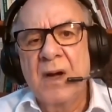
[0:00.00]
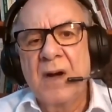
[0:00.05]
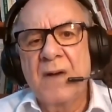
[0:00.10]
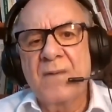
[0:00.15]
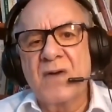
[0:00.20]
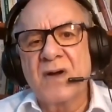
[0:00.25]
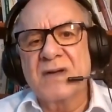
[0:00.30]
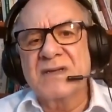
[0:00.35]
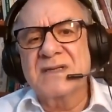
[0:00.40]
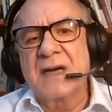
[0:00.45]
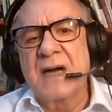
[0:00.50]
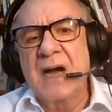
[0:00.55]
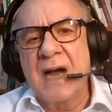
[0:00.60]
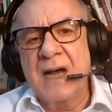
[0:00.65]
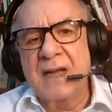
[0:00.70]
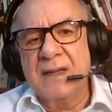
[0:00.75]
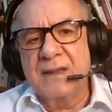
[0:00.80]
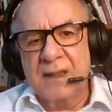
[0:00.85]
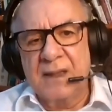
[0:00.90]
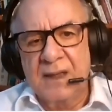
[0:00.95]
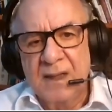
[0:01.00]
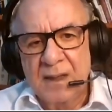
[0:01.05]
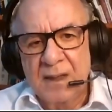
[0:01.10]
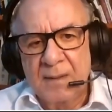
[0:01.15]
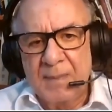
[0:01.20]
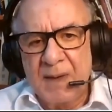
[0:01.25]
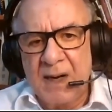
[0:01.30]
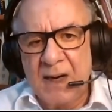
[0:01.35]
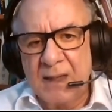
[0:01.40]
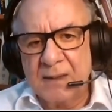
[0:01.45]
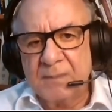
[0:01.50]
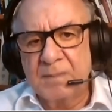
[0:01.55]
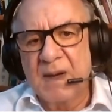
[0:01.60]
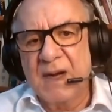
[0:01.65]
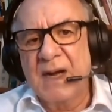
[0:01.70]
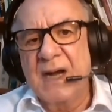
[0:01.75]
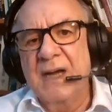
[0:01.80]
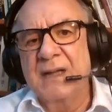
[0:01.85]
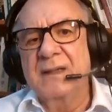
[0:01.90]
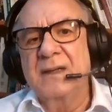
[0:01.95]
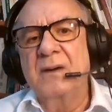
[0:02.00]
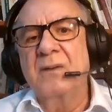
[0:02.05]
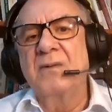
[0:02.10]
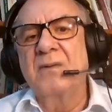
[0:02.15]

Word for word: Of course, Gandhi, Mahatma Gandhi,